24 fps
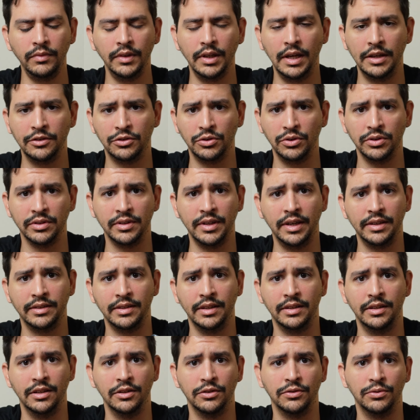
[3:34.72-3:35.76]
And so it's nice
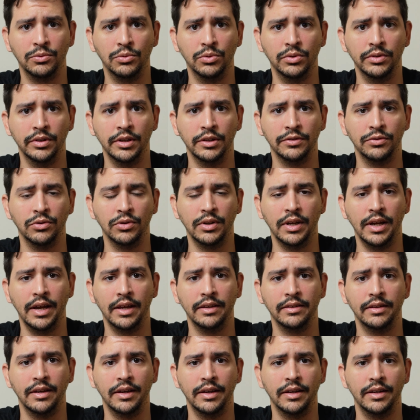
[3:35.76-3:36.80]
that this one
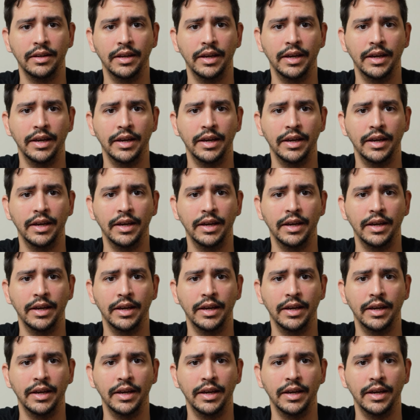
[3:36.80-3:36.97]
has that,